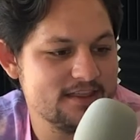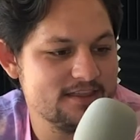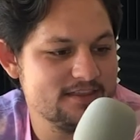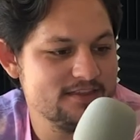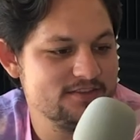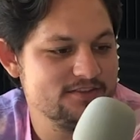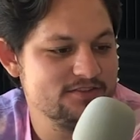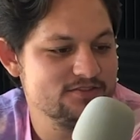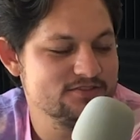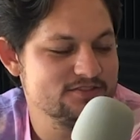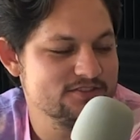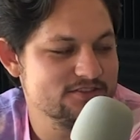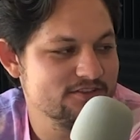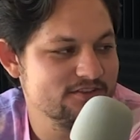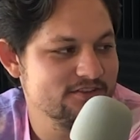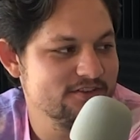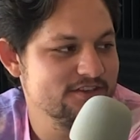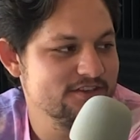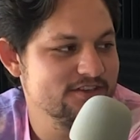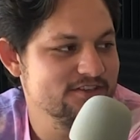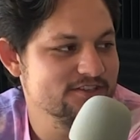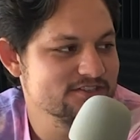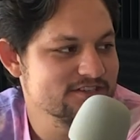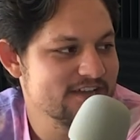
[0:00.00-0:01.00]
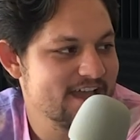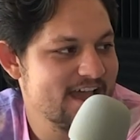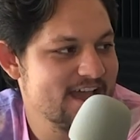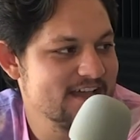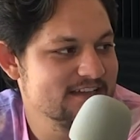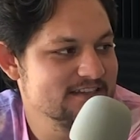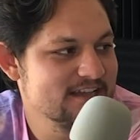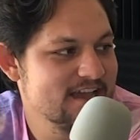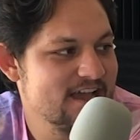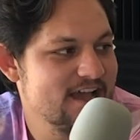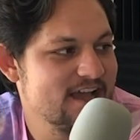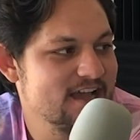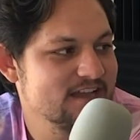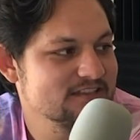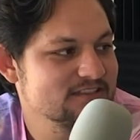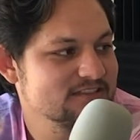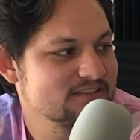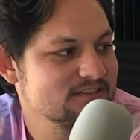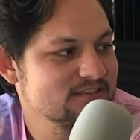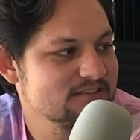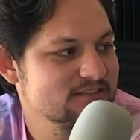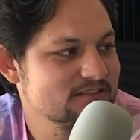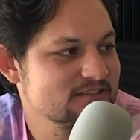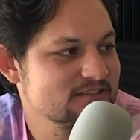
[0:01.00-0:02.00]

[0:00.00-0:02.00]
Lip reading: I think you'd still eat your dad's ass.